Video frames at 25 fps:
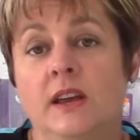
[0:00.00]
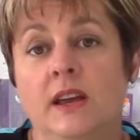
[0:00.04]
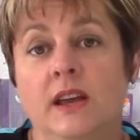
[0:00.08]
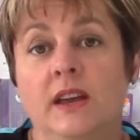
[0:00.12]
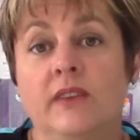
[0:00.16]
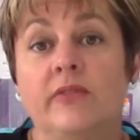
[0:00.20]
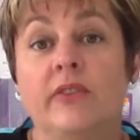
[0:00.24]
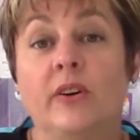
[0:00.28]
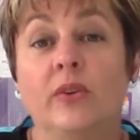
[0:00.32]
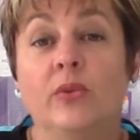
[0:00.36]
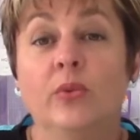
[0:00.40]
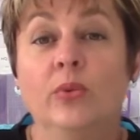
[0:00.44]

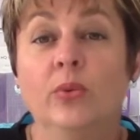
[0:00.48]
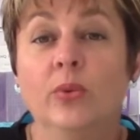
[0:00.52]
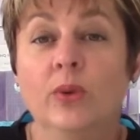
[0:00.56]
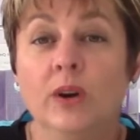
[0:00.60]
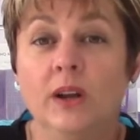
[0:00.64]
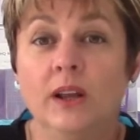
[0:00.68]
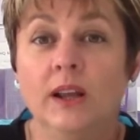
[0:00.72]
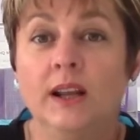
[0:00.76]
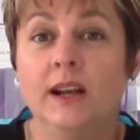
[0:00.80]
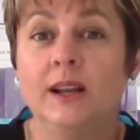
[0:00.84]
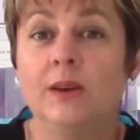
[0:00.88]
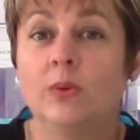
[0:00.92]
If I
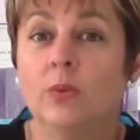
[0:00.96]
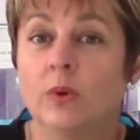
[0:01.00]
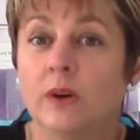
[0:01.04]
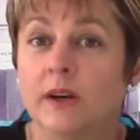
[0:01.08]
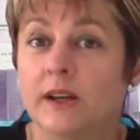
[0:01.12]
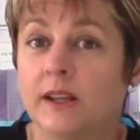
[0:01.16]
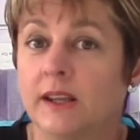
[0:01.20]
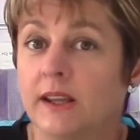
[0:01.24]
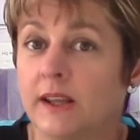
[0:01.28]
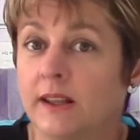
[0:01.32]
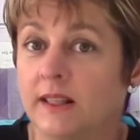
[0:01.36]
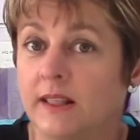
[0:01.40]
really want
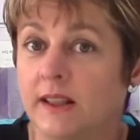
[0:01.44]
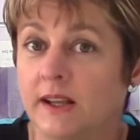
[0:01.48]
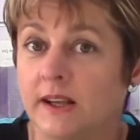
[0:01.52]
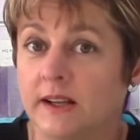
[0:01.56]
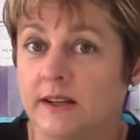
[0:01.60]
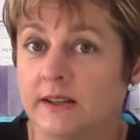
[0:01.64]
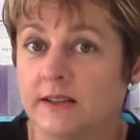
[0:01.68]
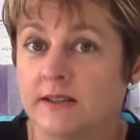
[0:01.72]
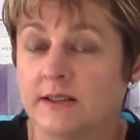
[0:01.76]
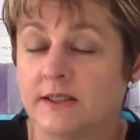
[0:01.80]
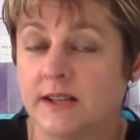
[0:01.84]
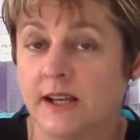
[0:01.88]
to get
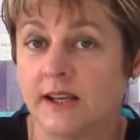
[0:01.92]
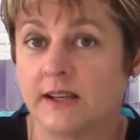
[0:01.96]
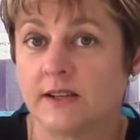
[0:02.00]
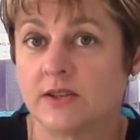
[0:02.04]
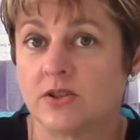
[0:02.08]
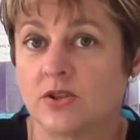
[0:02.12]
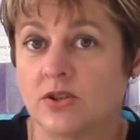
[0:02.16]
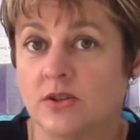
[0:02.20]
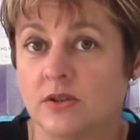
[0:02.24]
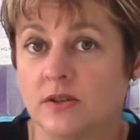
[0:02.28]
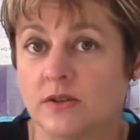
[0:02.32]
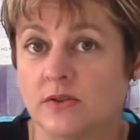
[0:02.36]
that
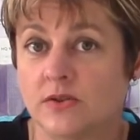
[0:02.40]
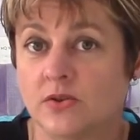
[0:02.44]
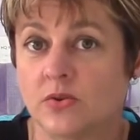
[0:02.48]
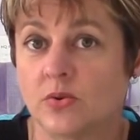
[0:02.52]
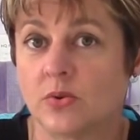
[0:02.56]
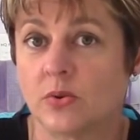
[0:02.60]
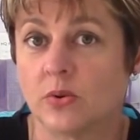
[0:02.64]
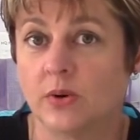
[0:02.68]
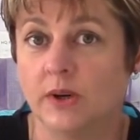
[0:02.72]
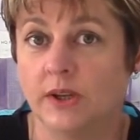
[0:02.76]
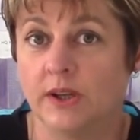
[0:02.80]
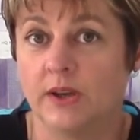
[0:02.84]
texture
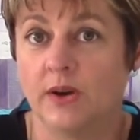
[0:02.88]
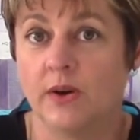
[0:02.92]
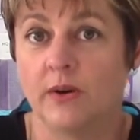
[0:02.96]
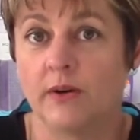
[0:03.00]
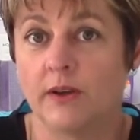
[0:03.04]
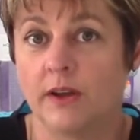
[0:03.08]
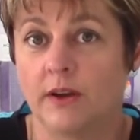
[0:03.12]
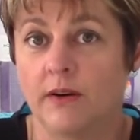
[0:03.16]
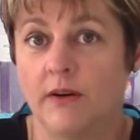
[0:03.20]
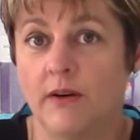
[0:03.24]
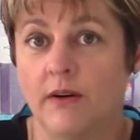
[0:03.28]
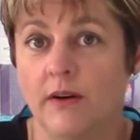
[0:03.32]
story
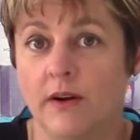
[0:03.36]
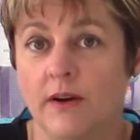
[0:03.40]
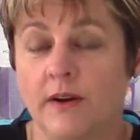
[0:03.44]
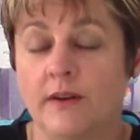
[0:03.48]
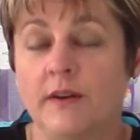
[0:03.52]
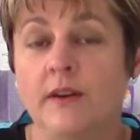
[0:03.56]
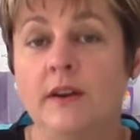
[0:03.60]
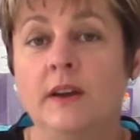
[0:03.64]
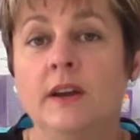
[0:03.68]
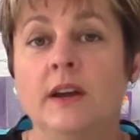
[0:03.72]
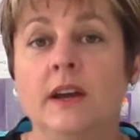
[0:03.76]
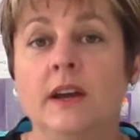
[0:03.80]
going
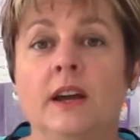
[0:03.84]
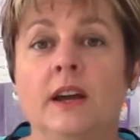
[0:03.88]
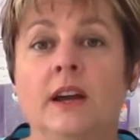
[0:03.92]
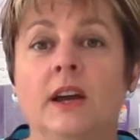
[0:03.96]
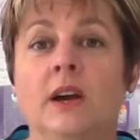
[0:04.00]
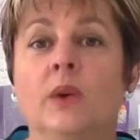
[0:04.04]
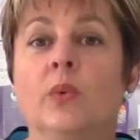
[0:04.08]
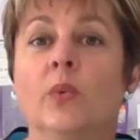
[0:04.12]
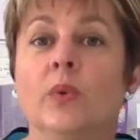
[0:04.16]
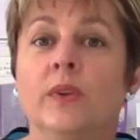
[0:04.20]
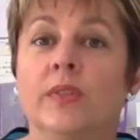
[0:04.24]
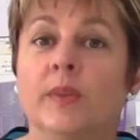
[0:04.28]
on
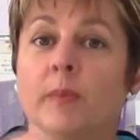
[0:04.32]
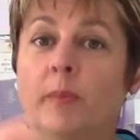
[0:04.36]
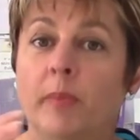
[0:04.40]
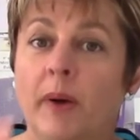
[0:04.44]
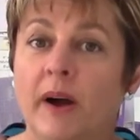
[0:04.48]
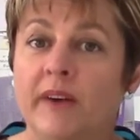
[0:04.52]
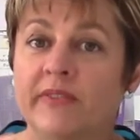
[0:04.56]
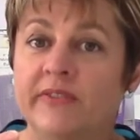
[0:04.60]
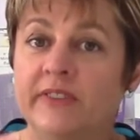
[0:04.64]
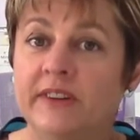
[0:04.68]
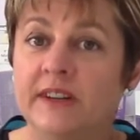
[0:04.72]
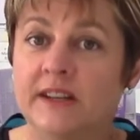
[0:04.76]
with the
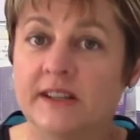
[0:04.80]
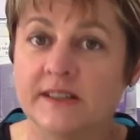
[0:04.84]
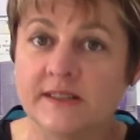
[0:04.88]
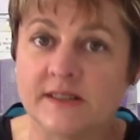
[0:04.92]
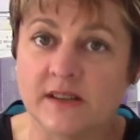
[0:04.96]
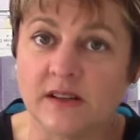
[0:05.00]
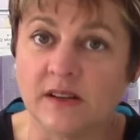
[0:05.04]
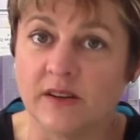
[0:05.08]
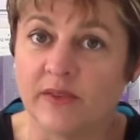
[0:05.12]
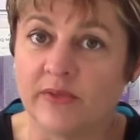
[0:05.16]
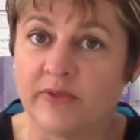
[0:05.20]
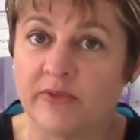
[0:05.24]
puffiness
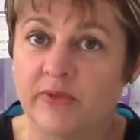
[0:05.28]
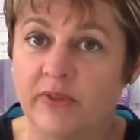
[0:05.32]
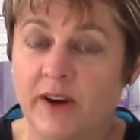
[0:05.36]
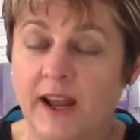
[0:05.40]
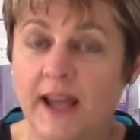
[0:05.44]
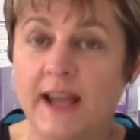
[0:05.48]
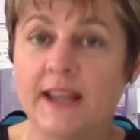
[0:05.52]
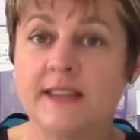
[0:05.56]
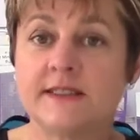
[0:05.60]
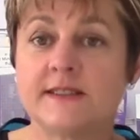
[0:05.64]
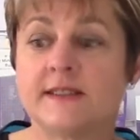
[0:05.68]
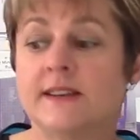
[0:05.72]
and the
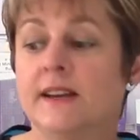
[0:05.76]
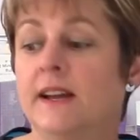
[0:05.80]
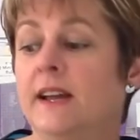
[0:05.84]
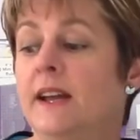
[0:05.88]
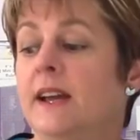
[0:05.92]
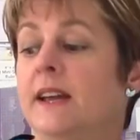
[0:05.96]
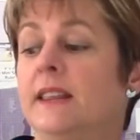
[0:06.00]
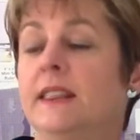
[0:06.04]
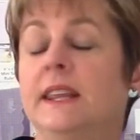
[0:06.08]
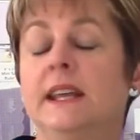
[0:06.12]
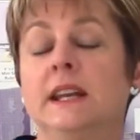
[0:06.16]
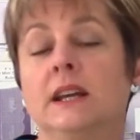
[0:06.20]
flat,
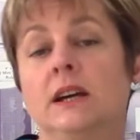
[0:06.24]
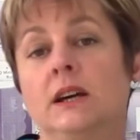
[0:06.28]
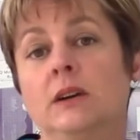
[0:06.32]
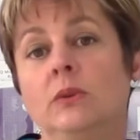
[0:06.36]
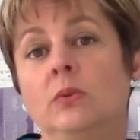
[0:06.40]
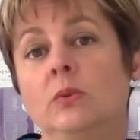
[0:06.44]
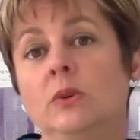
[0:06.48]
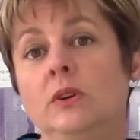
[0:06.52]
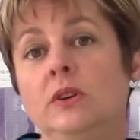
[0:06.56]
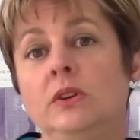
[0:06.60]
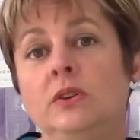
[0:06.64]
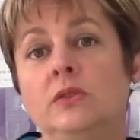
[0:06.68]
then I
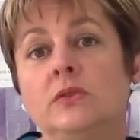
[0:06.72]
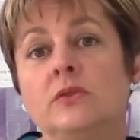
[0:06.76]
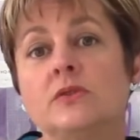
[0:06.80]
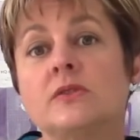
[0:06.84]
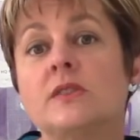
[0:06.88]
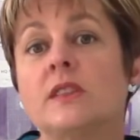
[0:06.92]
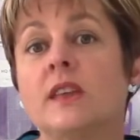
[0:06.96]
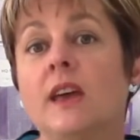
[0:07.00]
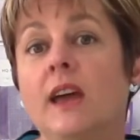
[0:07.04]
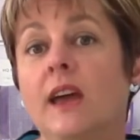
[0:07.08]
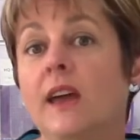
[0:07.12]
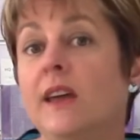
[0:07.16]
will
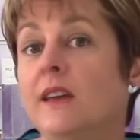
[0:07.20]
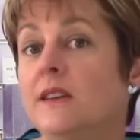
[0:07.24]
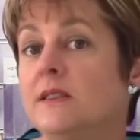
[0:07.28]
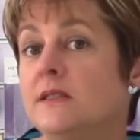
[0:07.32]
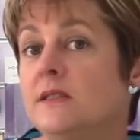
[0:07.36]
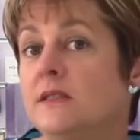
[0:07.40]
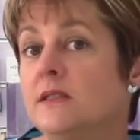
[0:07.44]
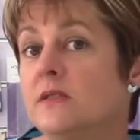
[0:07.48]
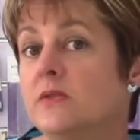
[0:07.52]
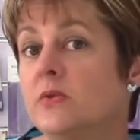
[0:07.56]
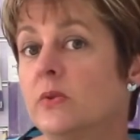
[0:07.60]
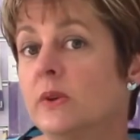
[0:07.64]
use the
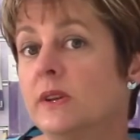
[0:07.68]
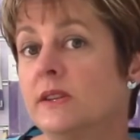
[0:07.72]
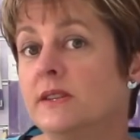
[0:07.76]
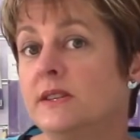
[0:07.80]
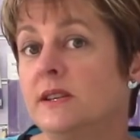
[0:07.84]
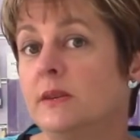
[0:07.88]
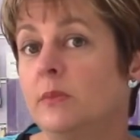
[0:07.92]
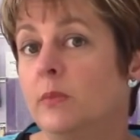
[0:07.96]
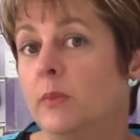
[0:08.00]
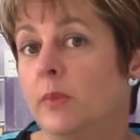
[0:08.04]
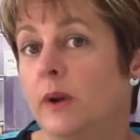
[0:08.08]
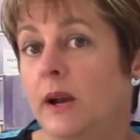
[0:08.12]

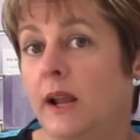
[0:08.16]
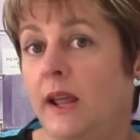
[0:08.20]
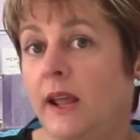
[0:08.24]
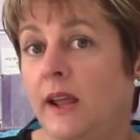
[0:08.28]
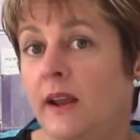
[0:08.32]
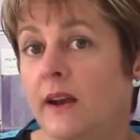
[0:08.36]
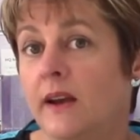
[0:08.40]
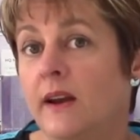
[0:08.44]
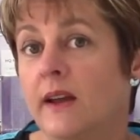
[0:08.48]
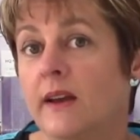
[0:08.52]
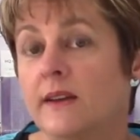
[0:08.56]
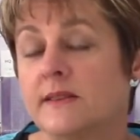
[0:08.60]
80-20
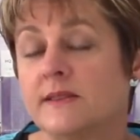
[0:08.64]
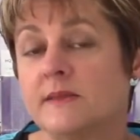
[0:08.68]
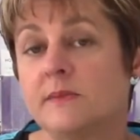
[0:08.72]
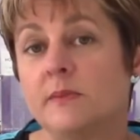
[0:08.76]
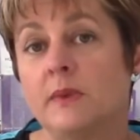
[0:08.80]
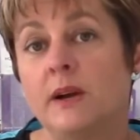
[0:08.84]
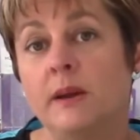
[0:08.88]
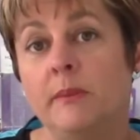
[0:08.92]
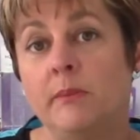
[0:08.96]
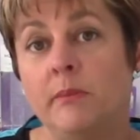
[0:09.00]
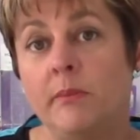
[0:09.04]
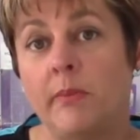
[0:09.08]
blend as
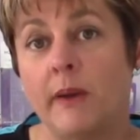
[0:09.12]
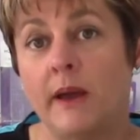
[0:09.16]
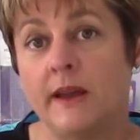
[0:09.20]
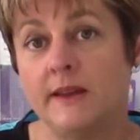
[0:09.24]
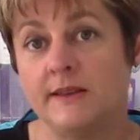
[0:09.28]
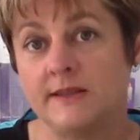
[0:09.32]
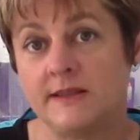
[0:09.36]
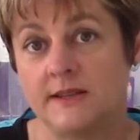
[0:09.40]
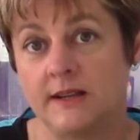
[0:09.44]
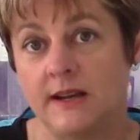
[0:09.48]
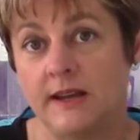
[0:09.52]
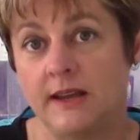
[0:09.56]
my
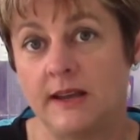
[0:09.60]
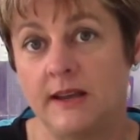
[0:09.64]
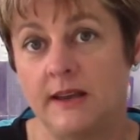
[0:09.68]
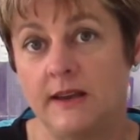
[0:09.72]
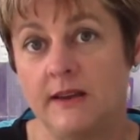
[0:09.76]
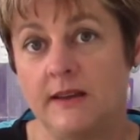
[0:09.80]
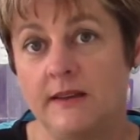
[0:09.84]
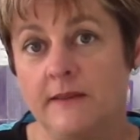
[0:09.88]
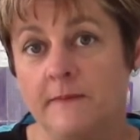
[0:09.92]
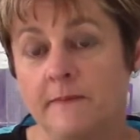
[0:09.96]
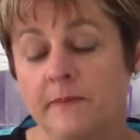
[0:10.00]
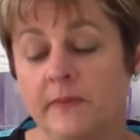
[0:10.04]
base
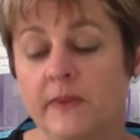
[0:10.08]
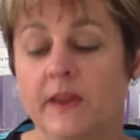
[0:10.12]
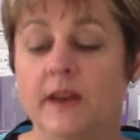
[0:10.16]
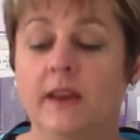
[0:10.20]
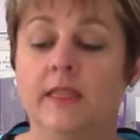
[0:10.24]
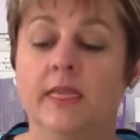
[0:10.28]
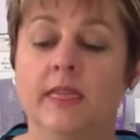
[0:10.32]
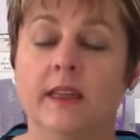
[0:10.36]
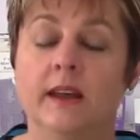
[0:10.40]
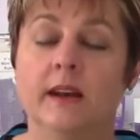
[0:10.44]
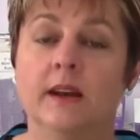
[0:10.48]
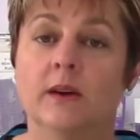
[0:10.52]
layer,
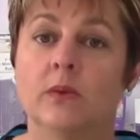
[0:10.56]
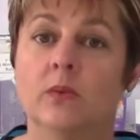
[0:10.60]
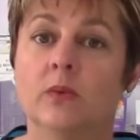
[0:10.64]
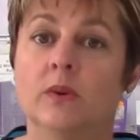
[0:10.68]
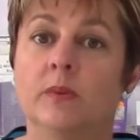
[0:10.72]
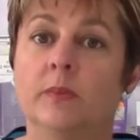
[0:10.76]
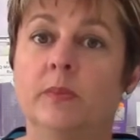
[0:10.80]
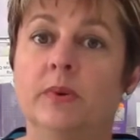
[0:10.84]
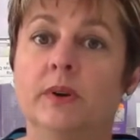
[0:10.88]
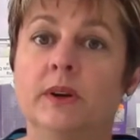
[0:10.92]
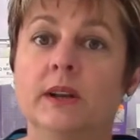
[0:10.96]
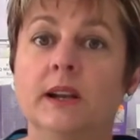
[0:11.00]
and then I
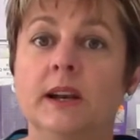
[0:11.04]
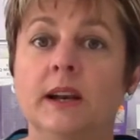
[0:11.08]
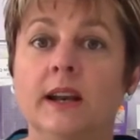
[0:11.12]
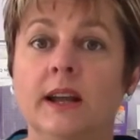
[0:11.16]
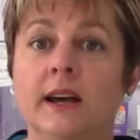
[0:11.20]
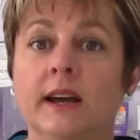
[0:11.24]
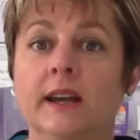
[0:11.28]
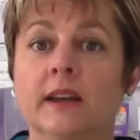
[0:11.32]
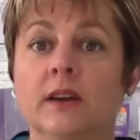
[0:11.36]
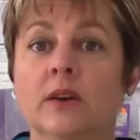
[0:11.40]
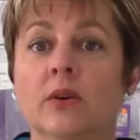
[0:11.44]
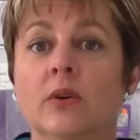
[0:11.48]
will put a
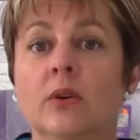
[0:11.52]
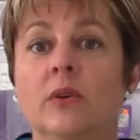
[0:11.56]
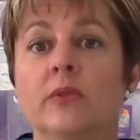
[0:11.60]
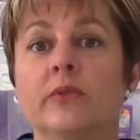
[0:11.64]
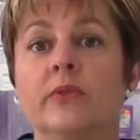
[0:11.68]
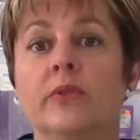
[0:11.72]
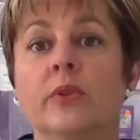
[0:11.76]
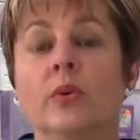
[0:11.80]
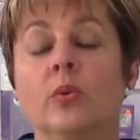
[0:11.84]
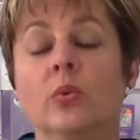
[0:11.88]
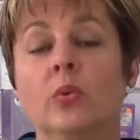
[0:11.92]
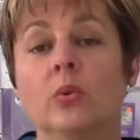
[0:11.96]
layer
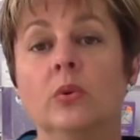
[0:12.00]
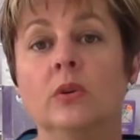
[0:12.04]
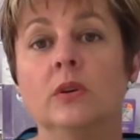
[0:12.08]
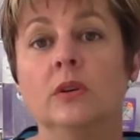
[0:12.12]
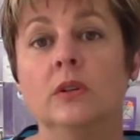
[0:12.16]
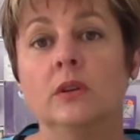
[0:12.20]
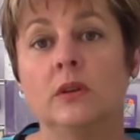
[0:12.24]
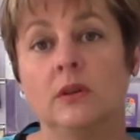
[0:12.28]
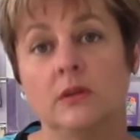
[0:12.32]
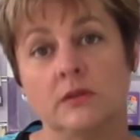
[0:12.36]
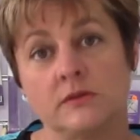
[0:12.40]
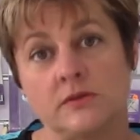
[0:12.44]
of the
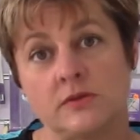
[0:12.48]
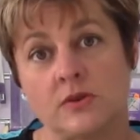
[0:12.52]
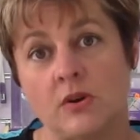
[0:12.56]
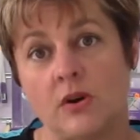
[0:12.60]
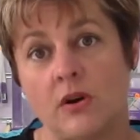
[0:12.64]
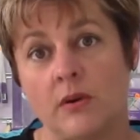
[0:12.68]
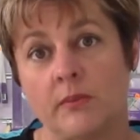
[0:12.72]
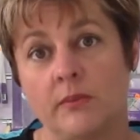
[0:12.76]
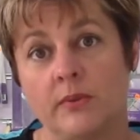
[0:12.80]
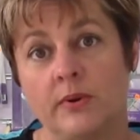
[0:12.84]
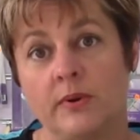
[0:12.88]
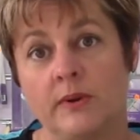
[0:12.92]
wool on
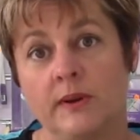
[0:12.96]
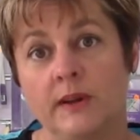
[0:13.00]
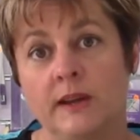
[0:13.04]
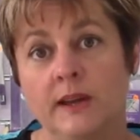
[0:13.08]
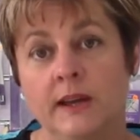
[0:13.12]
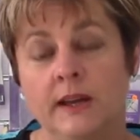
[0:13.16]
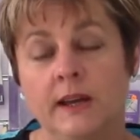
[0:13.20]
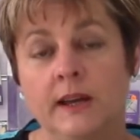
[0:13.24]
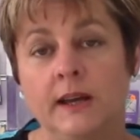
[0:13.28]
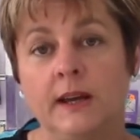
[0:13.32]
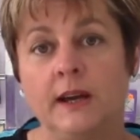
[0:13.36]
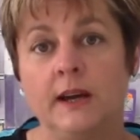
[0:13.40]
top.
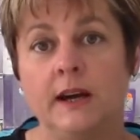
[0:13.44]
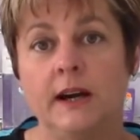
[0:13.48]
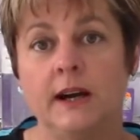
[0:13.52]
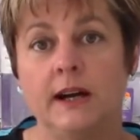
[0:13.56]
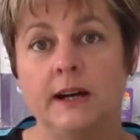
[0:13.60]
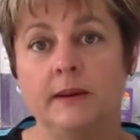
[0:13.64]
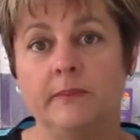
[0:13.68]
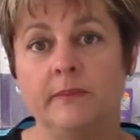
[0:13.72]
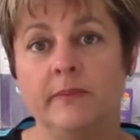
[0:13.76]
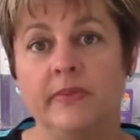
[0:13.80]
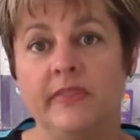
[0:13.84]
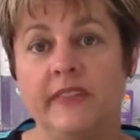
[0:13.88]

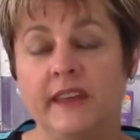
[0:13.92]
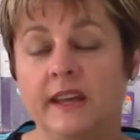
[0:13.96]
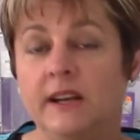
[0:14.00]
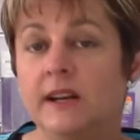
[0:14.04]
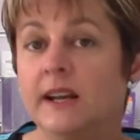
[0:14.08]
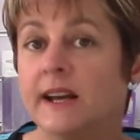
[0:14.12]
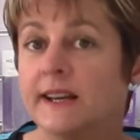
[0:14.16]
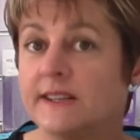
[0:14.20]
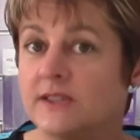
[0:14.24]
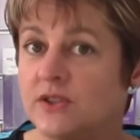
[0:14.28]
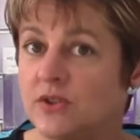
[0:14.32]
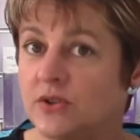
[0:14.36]
Then
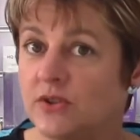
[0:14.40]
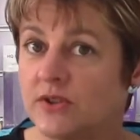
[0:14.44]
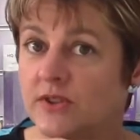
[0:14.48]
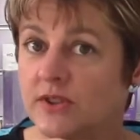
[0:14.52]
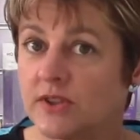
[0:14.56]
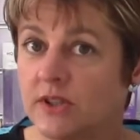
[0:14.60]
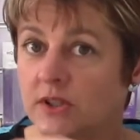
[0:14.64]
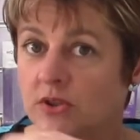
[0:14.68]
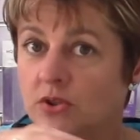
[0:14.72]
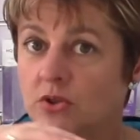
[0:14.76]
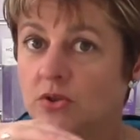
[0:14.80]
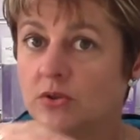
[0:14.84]
as you
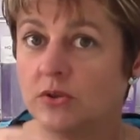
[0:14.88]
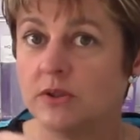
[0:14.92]
stitch your